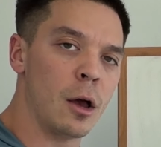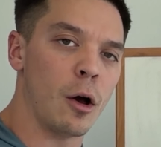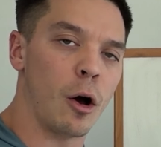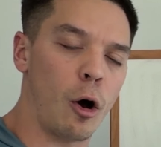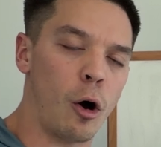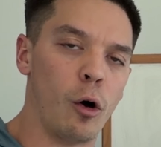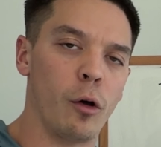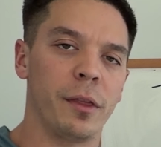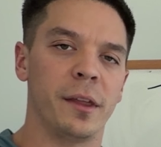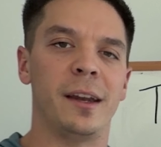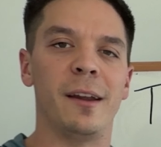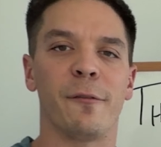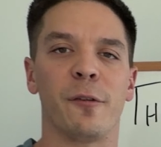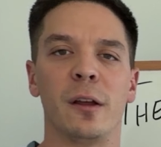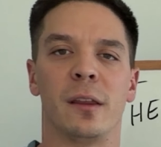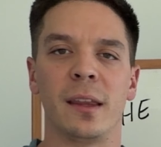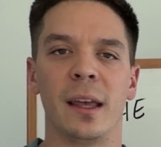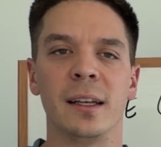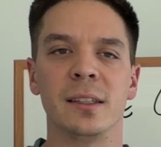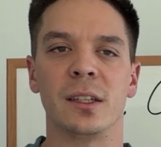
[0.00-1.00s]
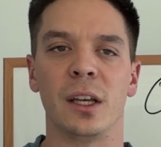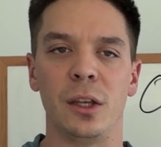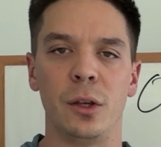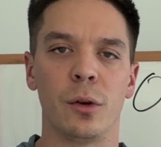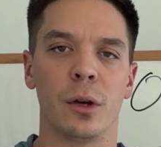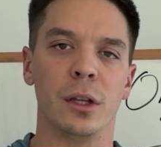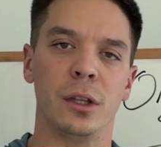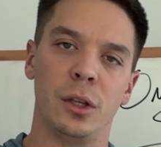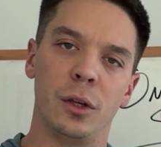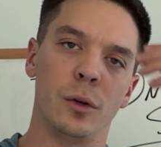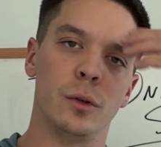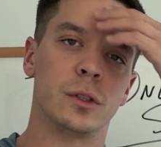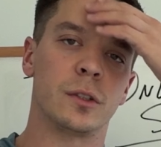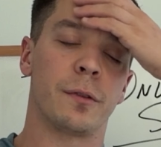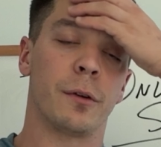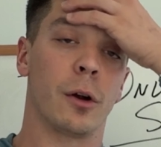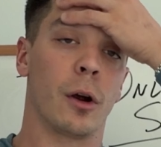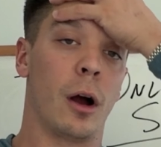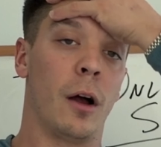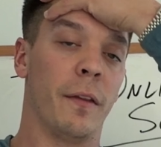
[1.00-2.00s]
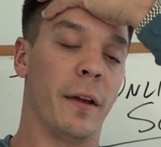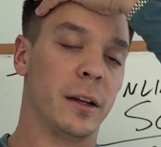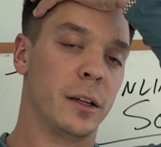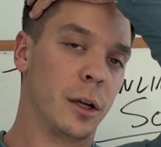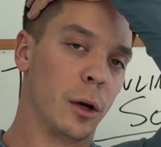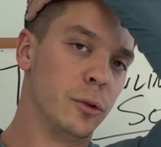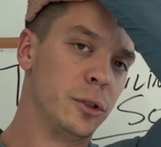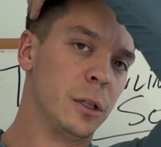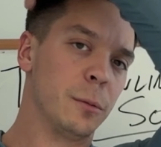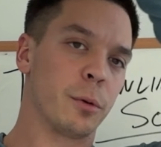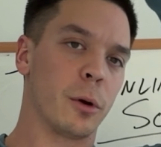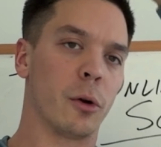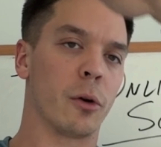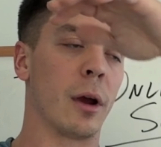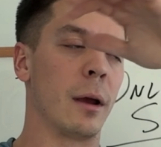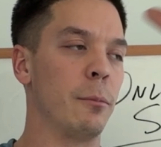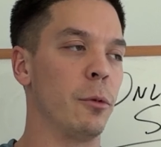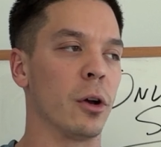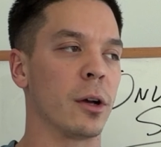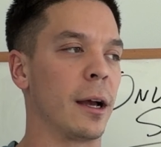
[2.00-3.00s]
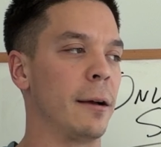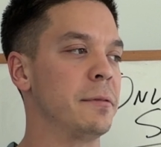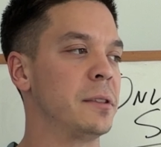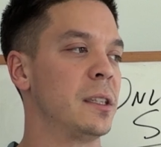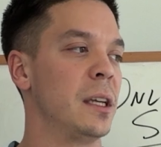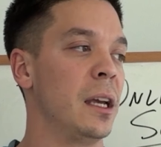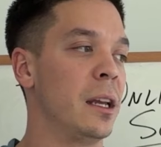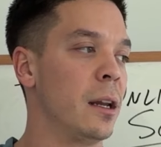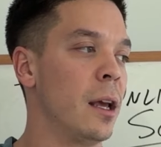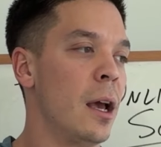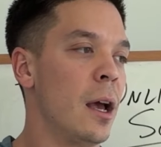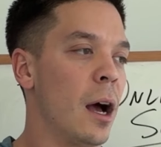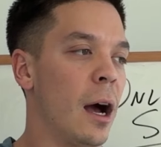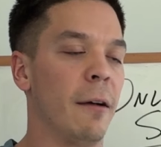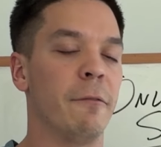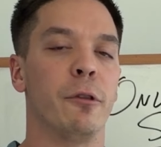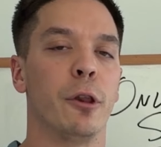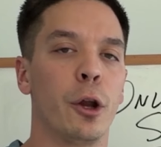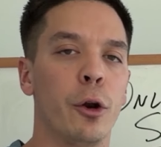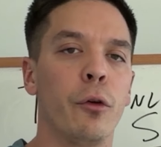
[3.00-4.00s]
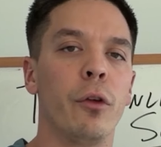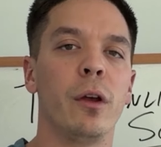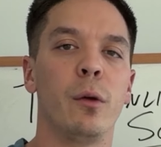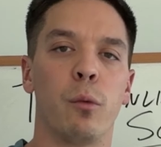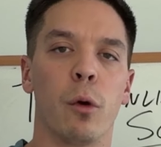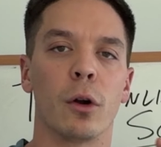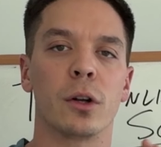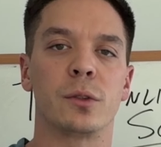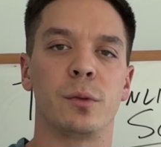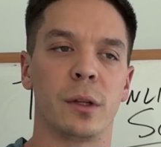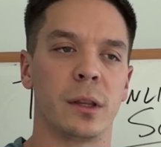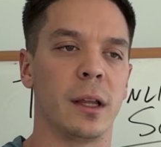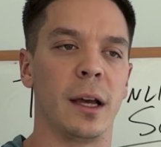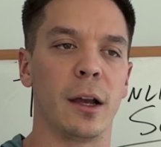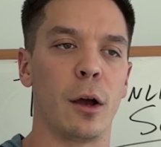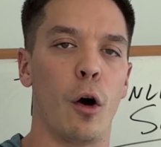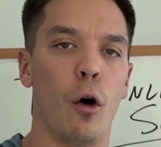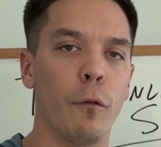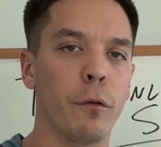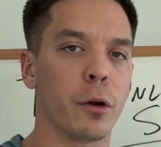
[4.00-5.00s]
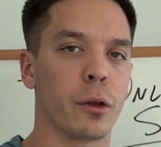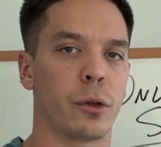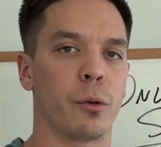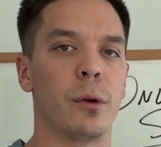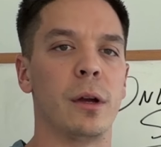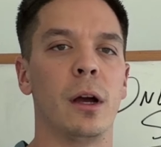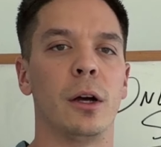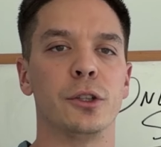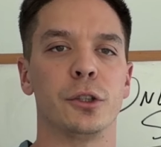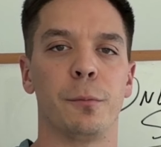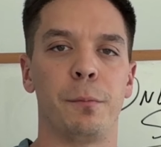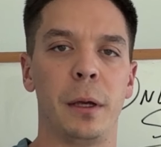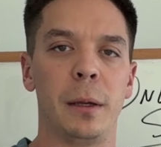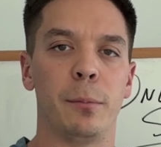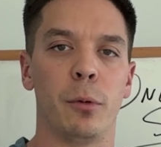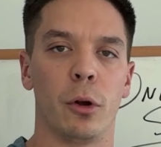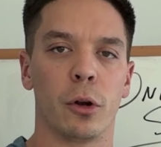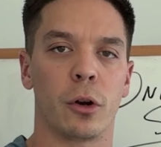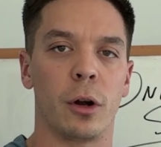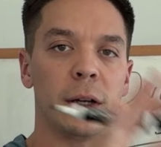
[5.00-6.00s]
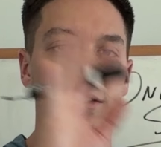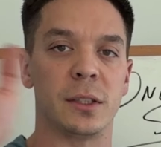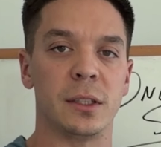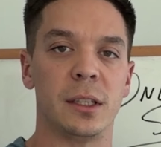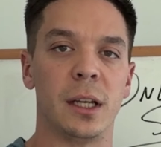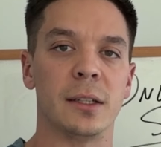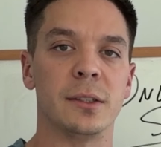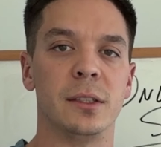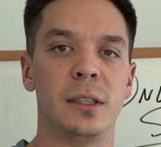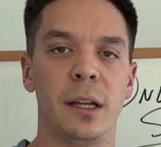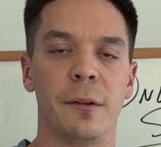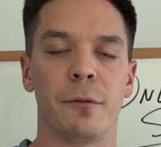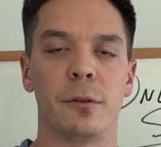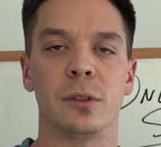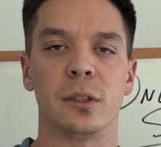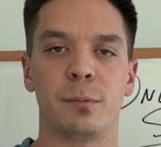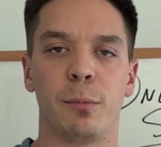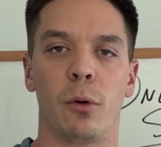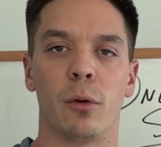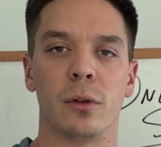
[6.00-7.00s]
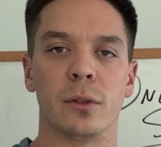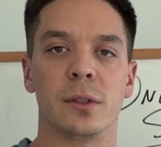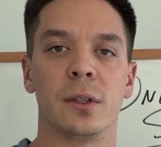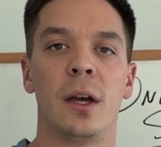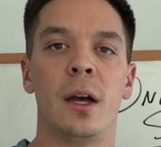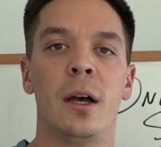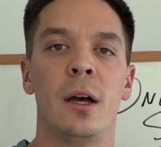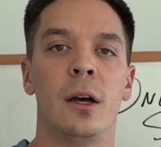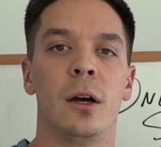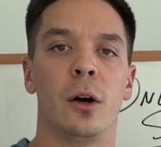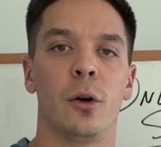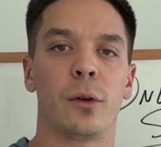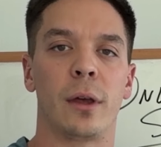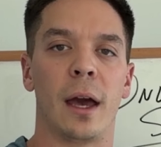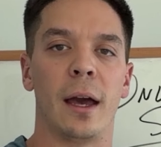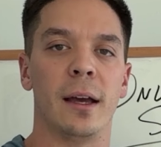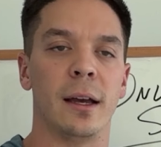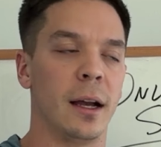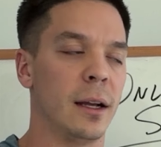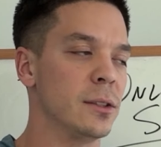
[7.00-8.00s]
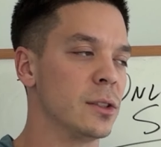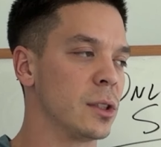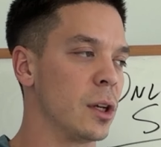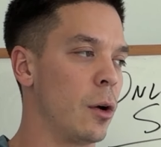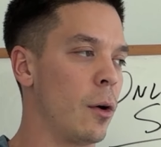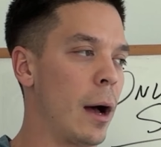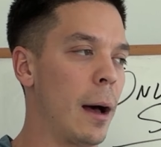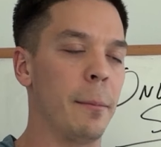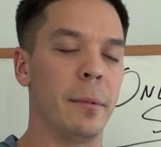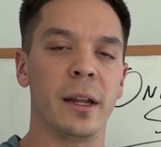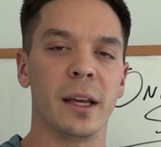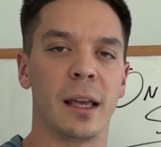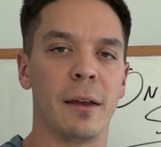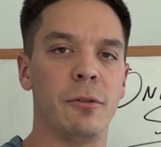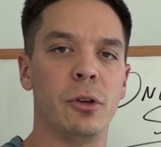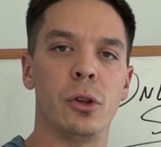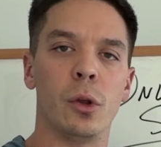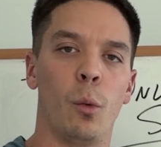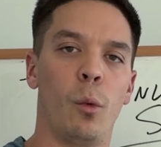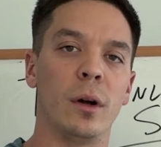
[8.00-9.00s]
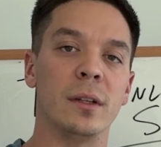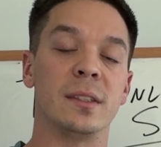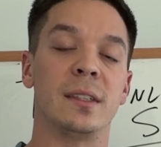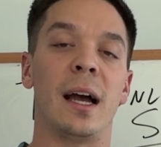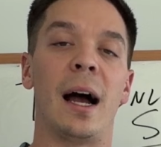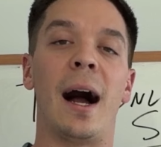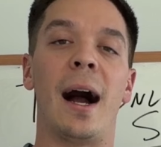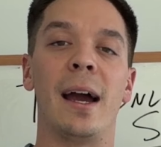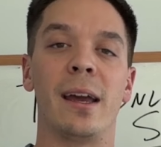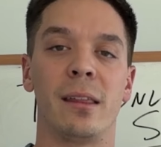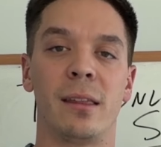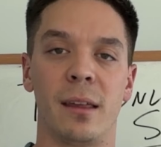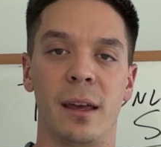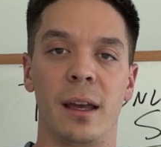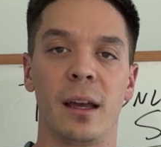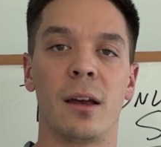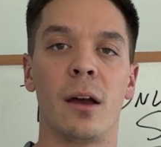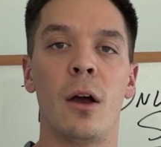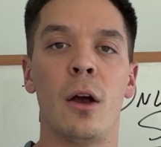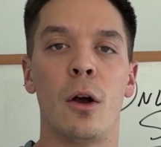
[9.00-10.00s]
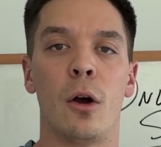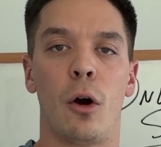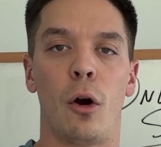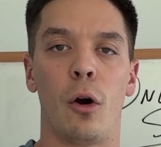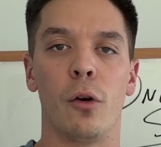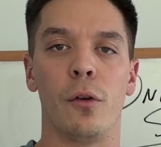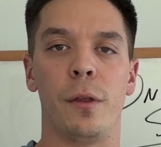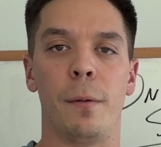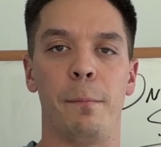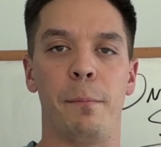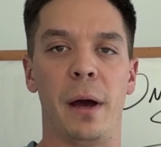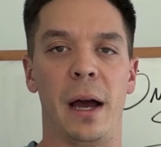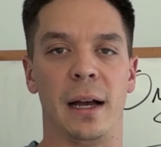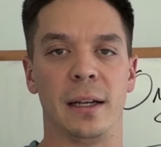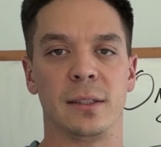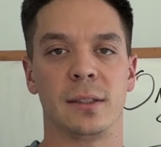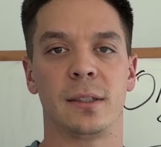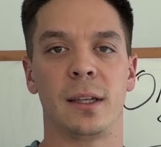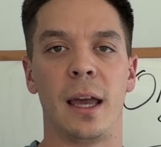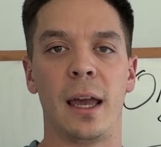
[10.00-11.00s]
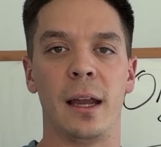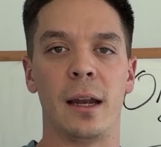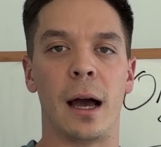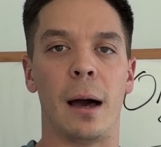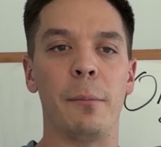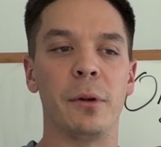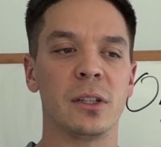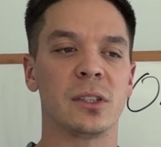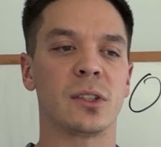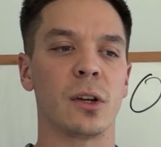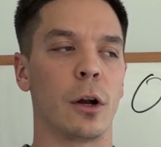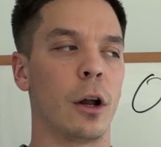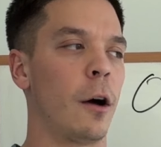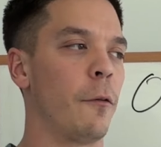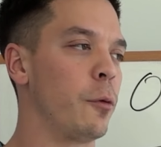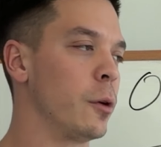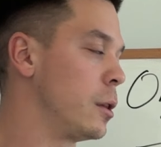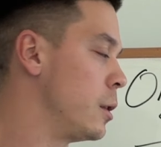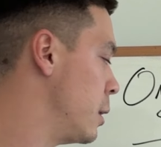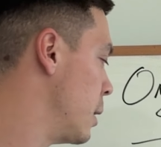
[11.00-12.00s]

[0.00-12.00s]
all the different things that you could use for your online coaching program. Look, I've literally worked with over 300 people across a dozen different sports, okay? And so I'm gonna give you the ones that I think are the best. And I'm gonna start off with